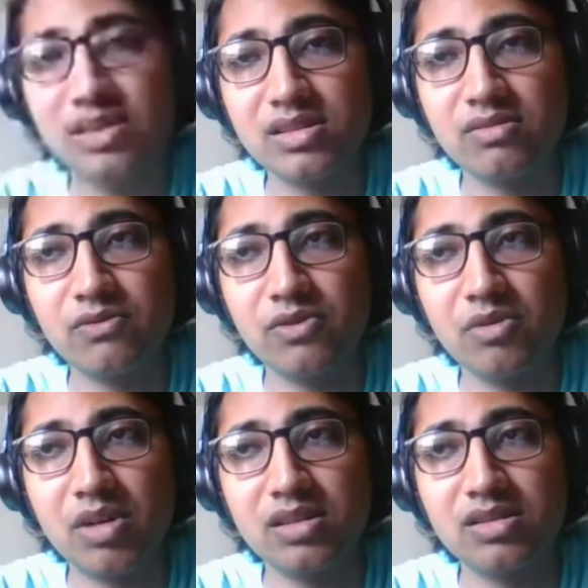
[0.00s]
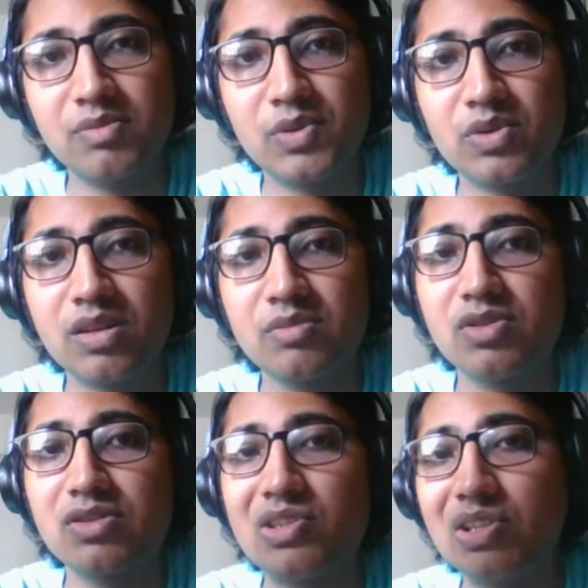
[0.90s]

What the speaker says: suggest for master programs,